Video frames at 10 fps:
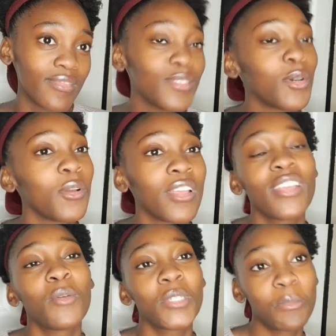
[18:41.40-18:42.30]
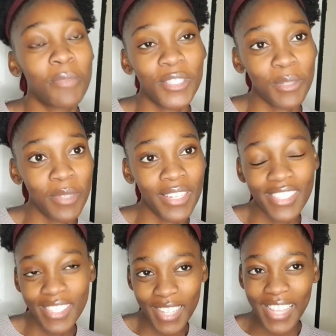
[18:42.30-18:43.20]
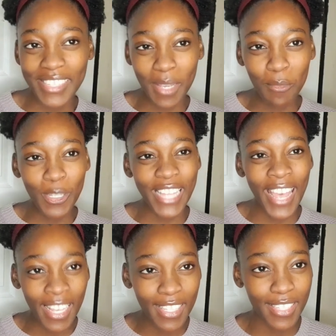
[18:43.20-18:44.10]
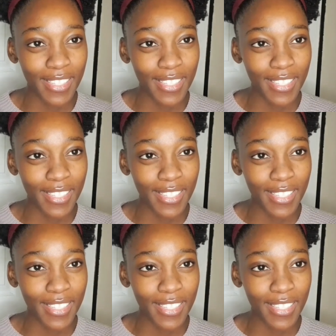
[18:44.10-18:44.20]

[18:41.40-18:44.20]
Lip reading: No, he wasn't Benjamin. His name was X.